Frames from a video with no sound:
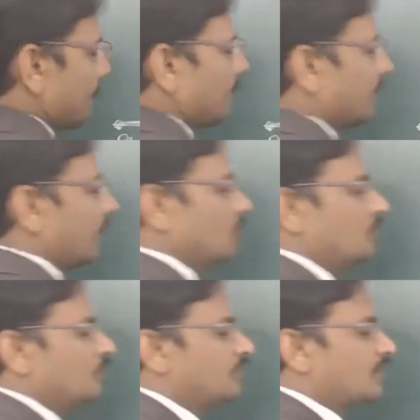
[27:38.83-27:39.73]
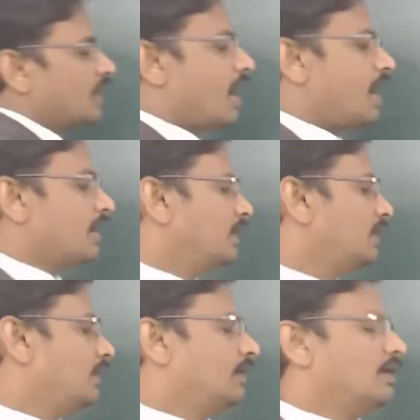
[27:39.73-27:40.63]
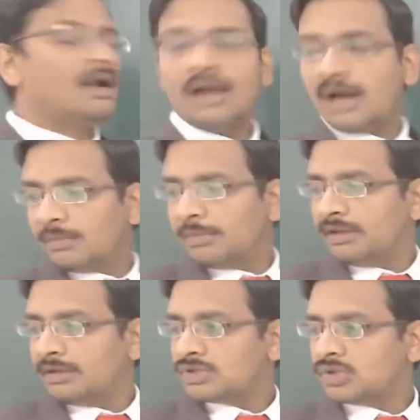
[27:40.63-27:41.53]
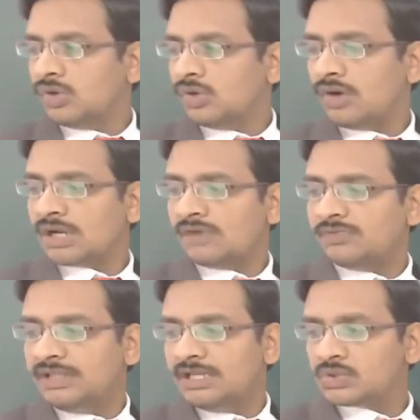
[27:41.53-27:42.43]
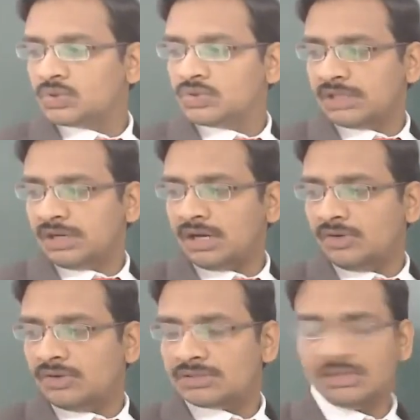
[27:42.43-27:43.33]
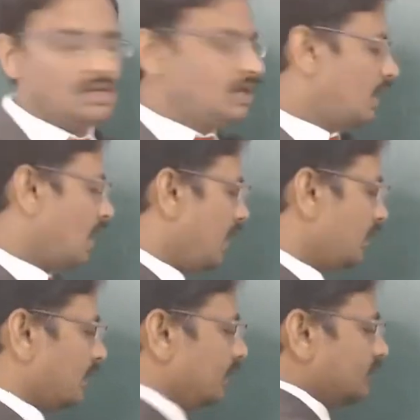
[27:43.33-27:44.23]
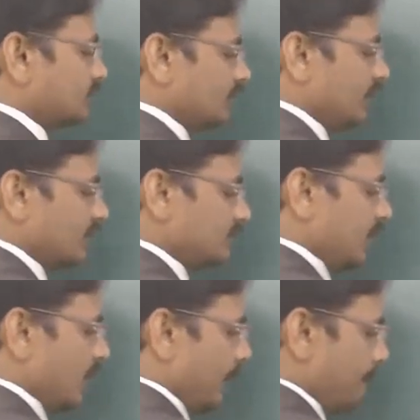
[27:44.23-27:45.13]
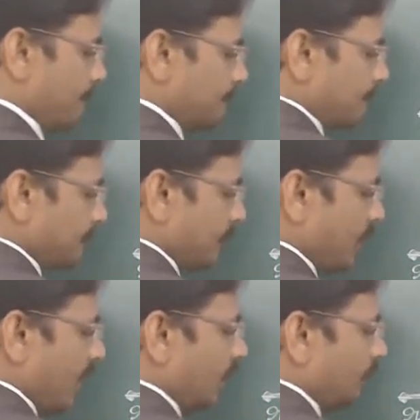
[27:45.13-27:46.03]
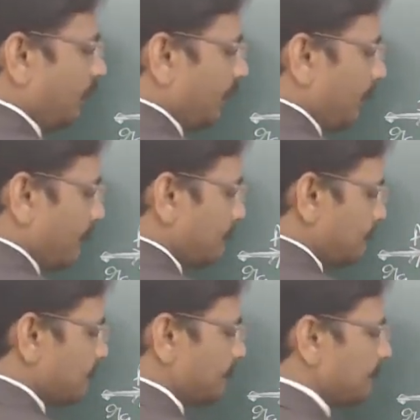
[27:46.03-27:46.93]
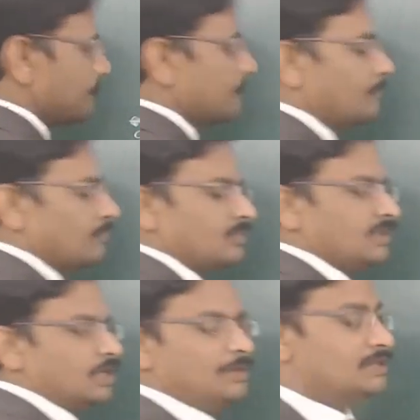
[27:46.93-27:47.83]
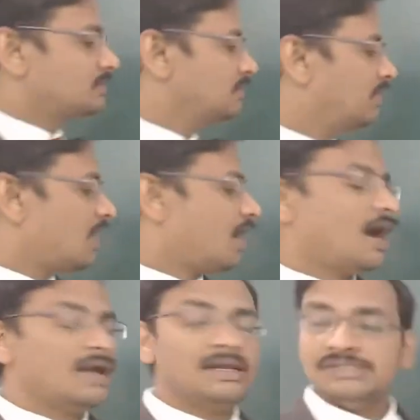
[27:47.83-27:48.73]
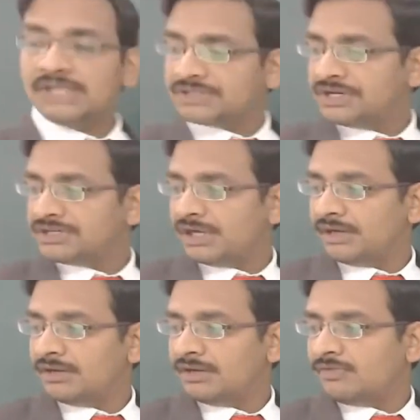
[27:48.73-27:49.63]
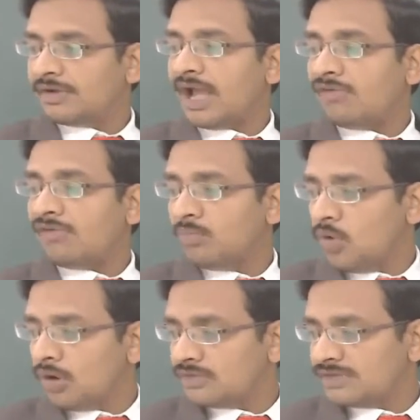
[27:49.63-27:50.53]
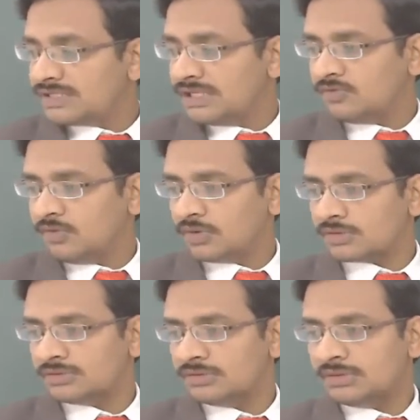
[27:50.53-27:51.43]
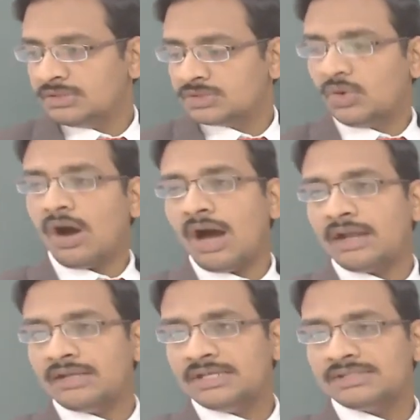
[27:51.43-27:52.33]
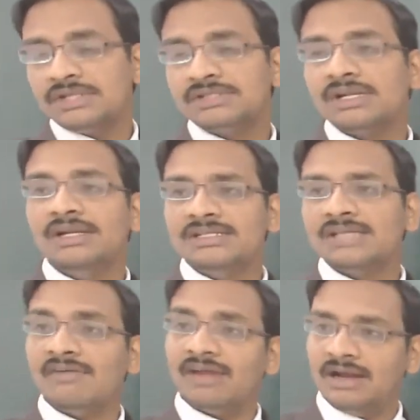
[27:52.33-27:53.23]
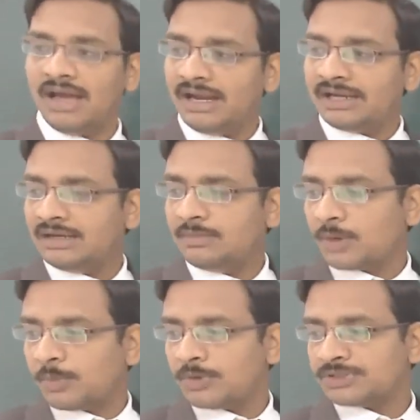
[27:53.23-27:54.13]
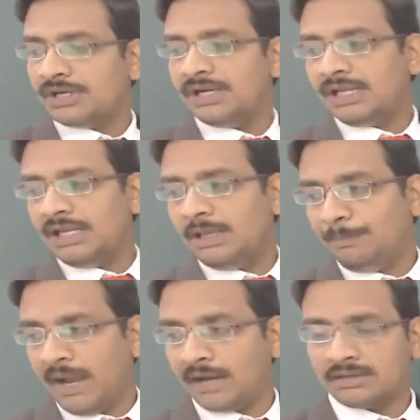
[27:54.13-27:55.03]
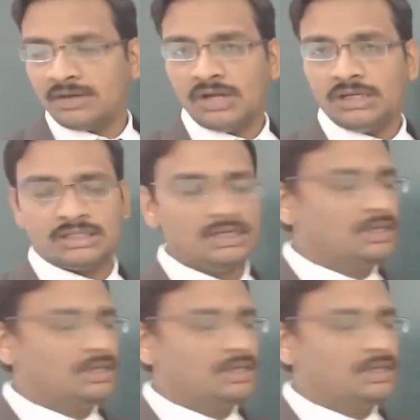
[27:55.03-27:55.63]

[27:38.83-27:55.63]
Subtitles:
Now RA and RB. So out of these two scenarios, RA is less than RB. That means R is essential for having more twisting force. So R is essential, it is having a direct proportionality impact on it.